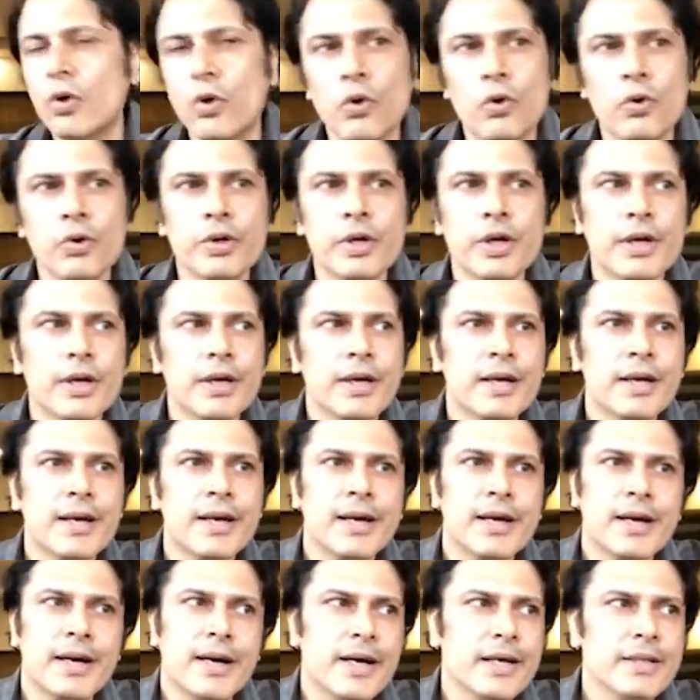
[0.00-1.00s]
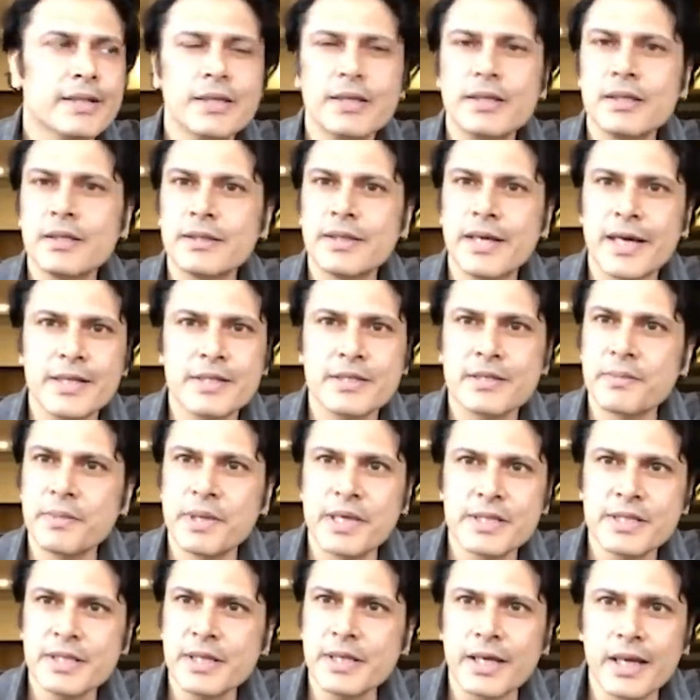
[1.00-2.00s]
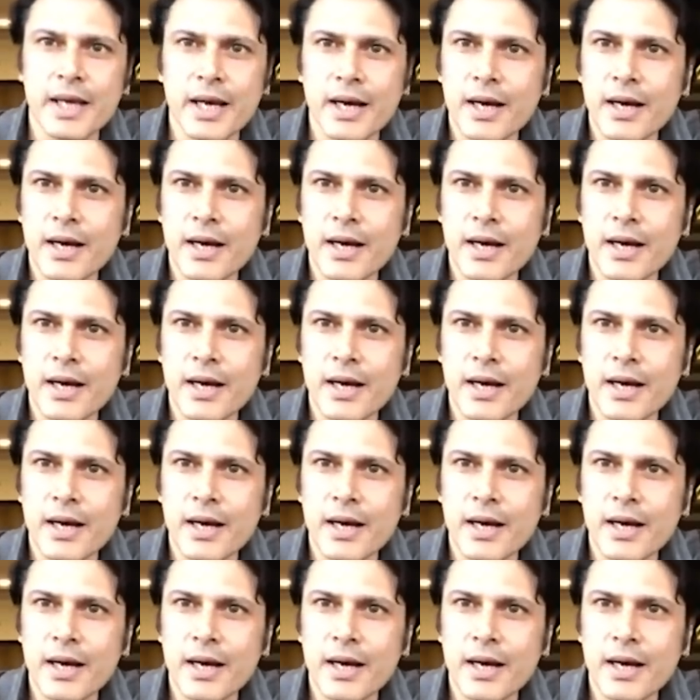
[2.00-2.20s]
own. I think that's amazing.